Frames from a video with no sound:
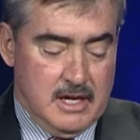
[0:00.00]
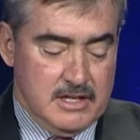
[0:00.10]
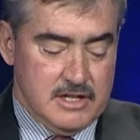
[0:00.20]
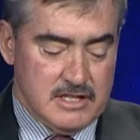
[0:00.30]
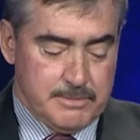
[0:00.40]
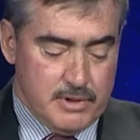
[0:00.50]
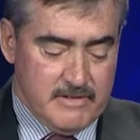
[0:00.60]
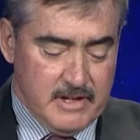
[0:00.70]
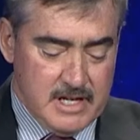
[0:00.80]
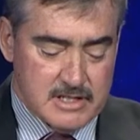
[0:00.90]
Judge
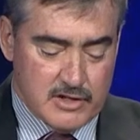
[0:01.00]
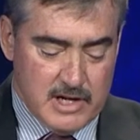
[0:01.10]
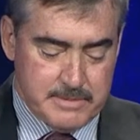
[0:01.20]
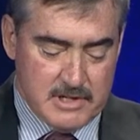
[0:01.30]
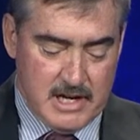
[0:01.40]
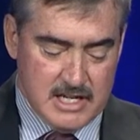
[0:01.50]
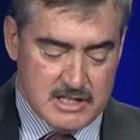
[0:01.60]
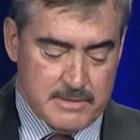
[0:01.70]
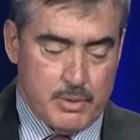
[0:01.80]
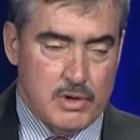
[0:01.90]
Sepulveda is a transportation
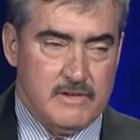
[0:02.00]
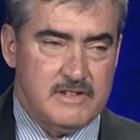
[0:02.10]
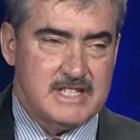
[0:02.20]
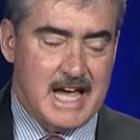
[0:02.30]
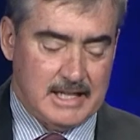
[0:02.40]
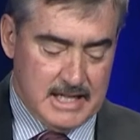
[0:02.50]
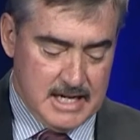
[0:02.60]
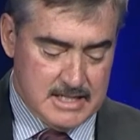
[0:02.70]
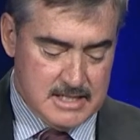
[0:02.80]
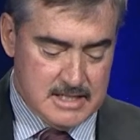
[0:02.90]
supporter of South
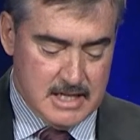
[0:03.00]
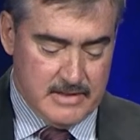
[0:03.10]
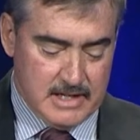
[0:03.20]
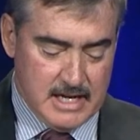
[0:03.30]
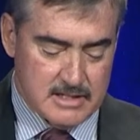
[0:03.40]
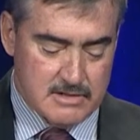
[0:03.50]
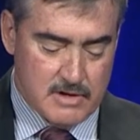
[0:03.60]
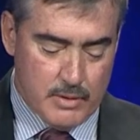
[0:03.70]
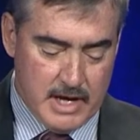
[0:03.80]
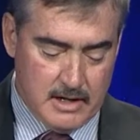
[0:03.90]
Texas and the Texas
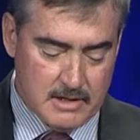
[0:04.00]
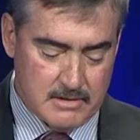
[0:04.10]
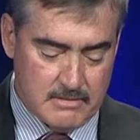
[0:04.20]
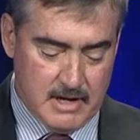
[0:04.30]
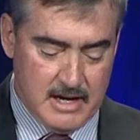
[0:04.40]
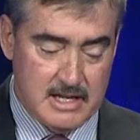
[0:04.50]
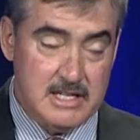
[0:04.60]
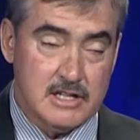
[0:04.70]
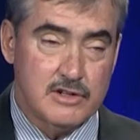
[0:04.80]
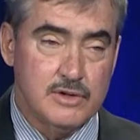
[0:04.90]
Road Hand, and
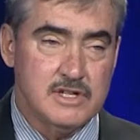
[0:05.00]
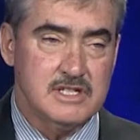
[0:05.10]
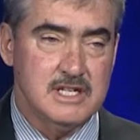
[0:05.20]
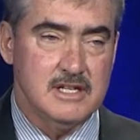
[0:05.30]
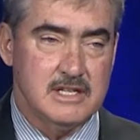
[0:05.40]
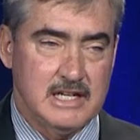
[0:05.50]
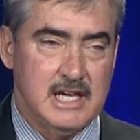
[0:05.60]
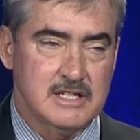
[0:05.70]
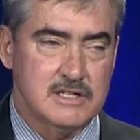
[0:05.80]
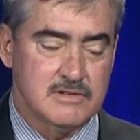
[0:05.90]
he's a truest sense a Texas